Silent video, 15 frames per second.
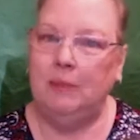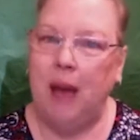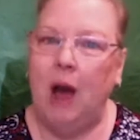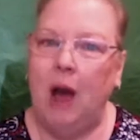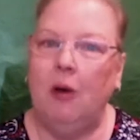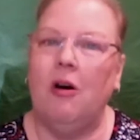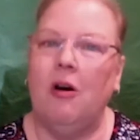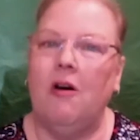
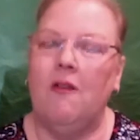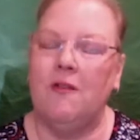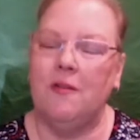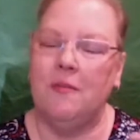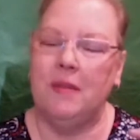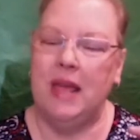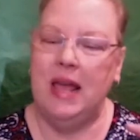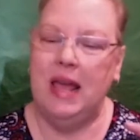power over
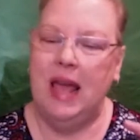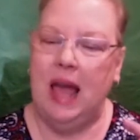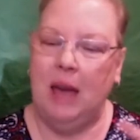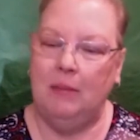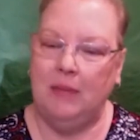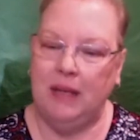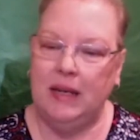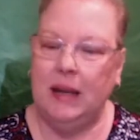me
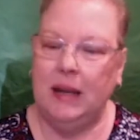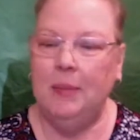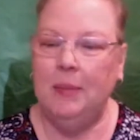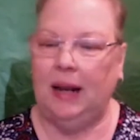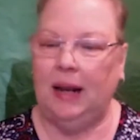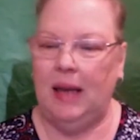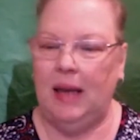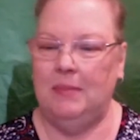and
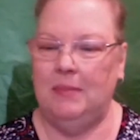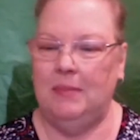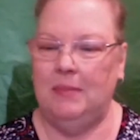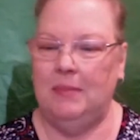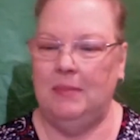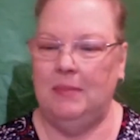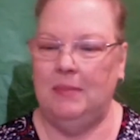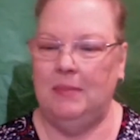manipulate
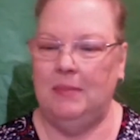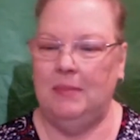me,